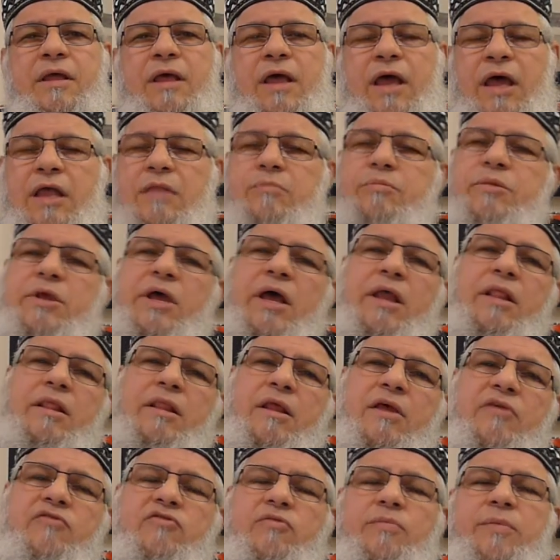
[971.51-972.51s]
And may
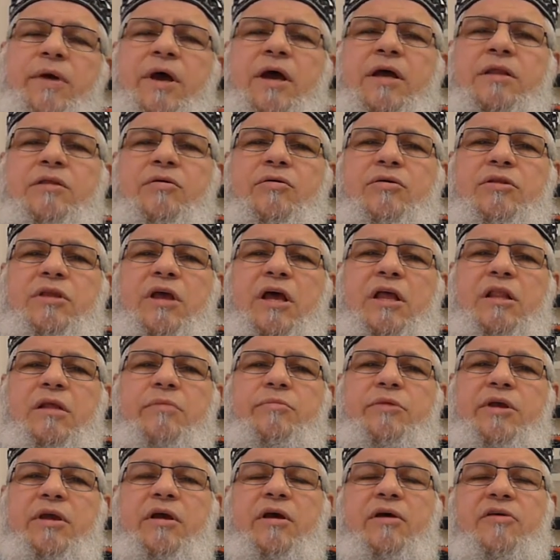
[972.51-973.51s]
Allah subhanahu wa ta'ala
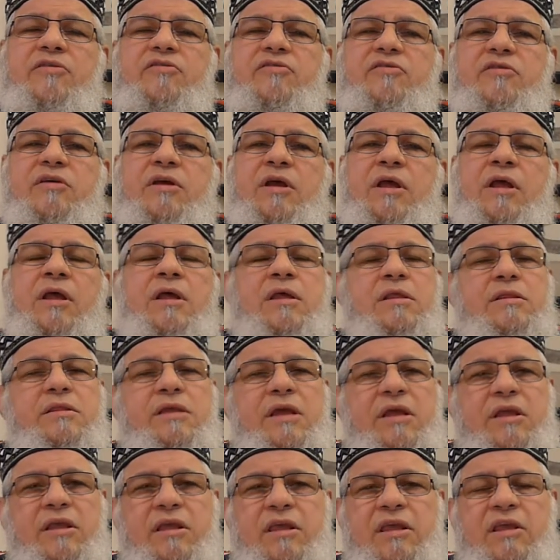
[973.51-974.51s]
make us
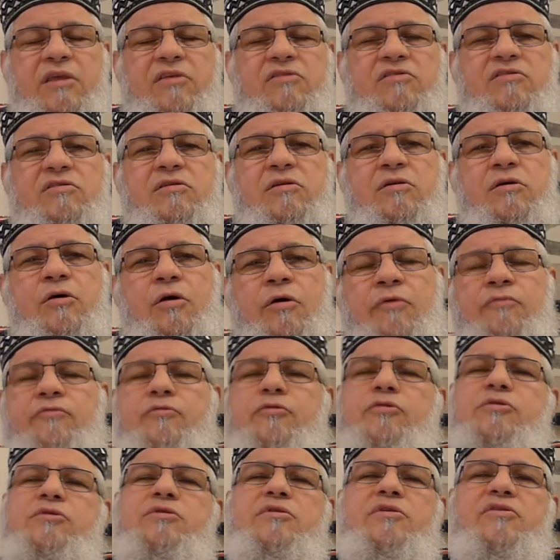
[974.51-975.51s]
the keys of
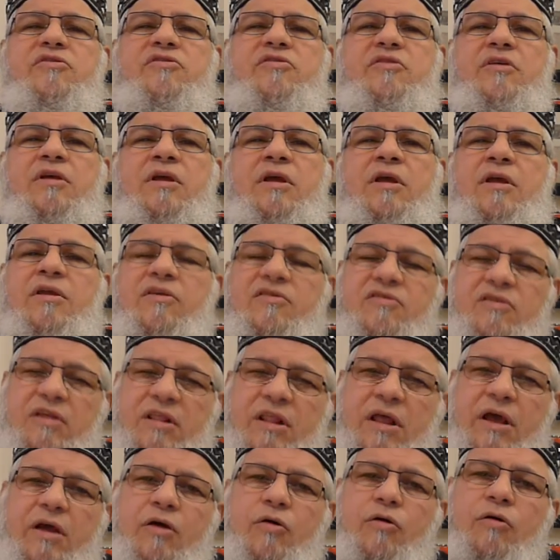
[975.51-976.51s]
goodness, the
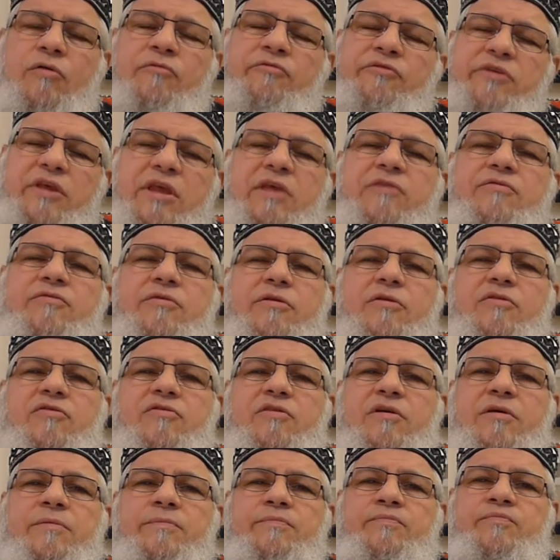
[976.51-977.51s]
lock of evils.